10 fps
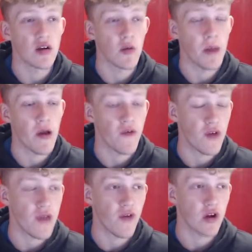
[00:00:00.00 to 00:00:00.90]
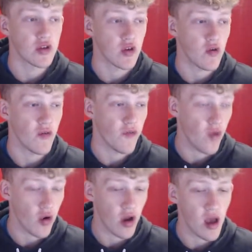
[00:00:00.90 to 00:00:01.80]
comparing FIFA to
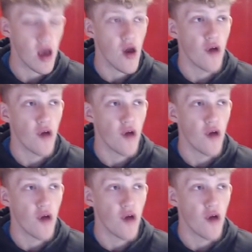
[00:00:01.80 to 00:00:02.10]
Fortnite.